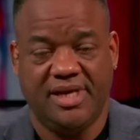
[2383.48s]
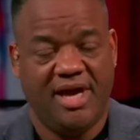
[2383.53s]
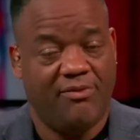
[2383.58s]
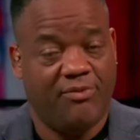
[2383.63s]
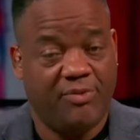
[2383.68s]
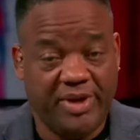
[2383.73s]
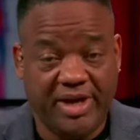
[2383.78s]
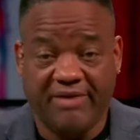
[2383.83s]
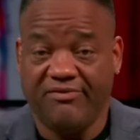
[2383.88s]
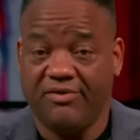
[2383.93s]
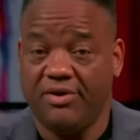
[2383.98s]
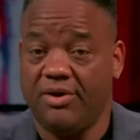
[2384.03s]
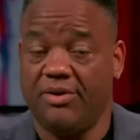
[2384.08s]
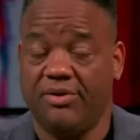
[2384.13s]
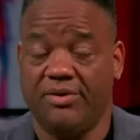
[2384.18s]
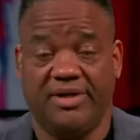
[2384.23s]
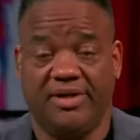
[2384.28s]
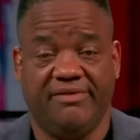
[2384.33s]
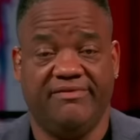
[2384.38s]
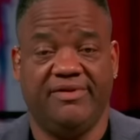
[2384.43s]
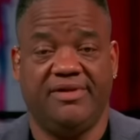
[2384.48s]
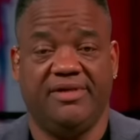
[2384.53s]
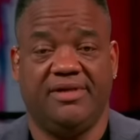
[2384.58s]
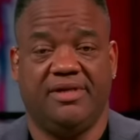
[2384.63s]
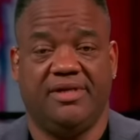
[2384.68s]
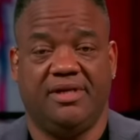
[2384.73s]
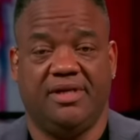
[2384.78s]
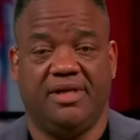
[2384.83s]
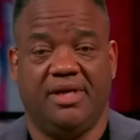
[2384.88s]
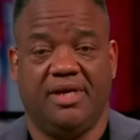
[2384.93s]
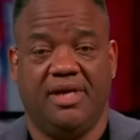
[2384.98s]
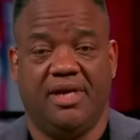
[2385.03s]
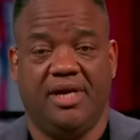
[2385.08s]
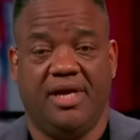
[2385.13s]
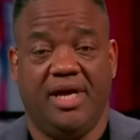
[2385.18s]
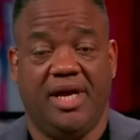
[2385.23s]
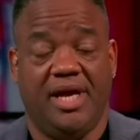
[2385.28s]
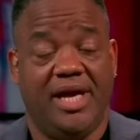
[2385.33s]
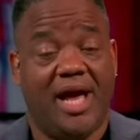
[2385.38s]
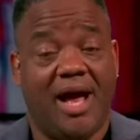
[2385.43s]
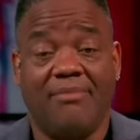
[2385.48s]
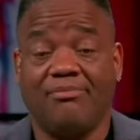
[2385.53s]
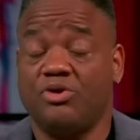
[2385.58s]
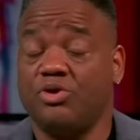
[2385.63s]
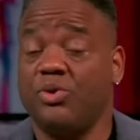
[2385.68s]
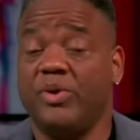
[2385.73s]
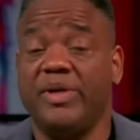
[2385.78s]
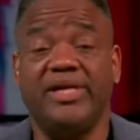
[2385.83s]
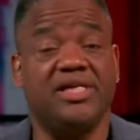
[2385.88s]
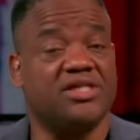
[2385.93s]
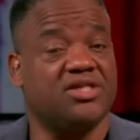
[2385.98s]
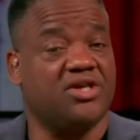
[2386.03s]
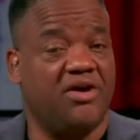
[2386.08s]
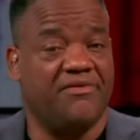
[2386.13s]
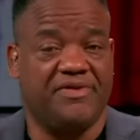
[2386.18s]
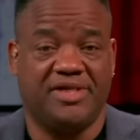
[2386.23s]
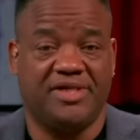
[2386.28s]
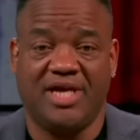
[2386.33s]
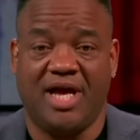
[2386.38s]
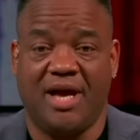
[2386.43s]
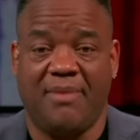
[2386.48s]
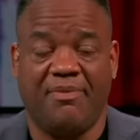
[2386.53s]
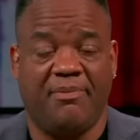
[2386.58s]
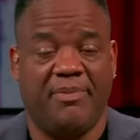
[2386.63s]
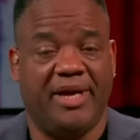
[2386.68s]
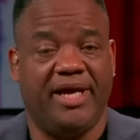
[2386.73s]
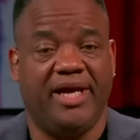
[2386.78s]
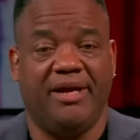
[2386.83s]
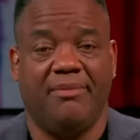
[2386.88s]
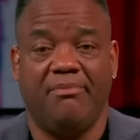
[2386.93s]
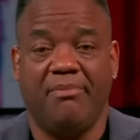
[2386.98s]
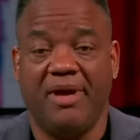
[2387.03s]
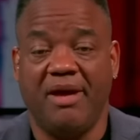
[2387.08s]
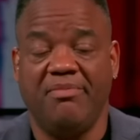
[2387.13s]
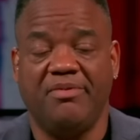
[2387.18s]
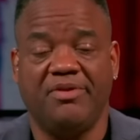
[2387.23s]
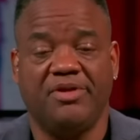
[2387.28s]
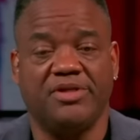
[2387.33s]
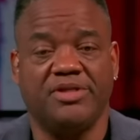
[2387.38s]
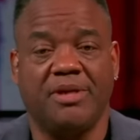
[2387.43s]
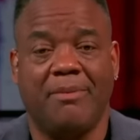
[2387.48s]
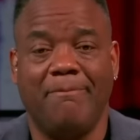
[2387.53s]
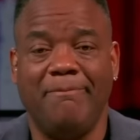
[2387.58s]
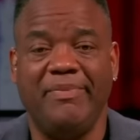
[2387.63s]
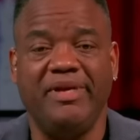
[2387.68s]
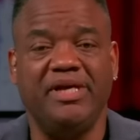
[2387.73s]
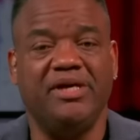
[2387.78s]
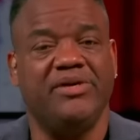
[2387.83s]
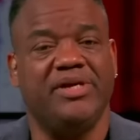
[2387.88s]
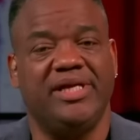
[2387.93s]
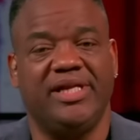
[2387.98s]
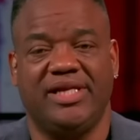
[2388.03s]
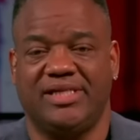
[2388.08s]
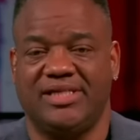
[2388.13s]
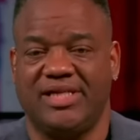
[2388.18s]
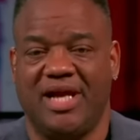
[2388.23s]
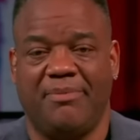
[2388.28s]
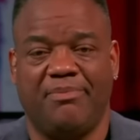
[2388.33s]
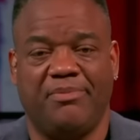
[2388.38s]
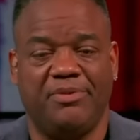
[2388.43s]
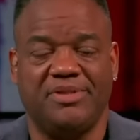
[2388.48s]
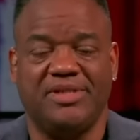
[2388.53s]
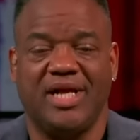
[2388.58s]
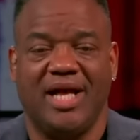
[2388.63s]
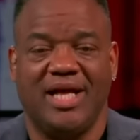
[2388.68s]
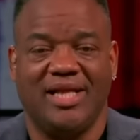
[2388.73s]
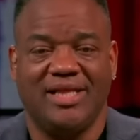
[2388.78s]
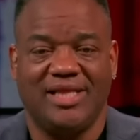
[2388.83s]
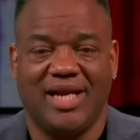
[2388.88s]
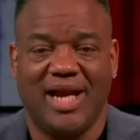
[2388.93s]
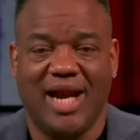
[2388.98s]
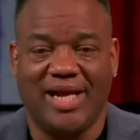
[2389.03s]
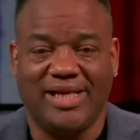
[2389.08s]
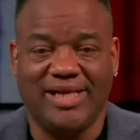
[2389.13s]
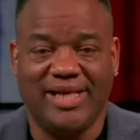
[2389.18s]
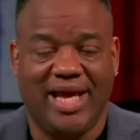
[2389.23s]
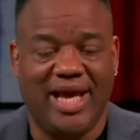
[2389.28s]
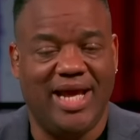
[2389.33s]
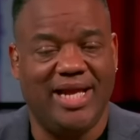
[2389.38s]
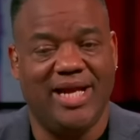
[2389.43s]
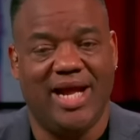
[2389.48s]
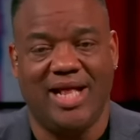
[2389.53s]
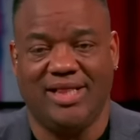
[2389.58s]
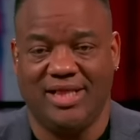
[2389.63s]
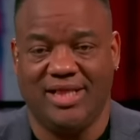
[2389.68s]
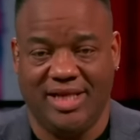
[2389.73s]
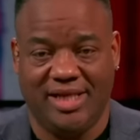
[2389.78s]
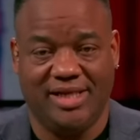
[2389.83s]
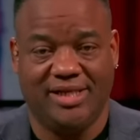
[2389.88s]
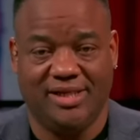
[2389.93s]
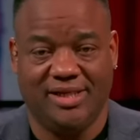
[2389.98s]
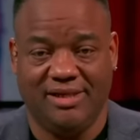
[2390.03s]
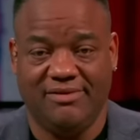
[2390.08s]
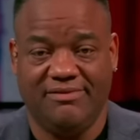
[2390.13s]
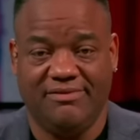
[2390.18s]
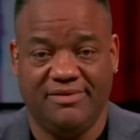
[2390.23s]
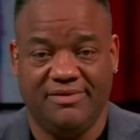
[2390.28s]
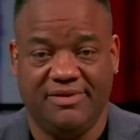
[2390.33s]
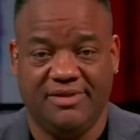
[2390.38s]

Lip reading: Have we ever heard of it? I'm doing this off the top of my head. Maybe there's a million examples that I cannot think of.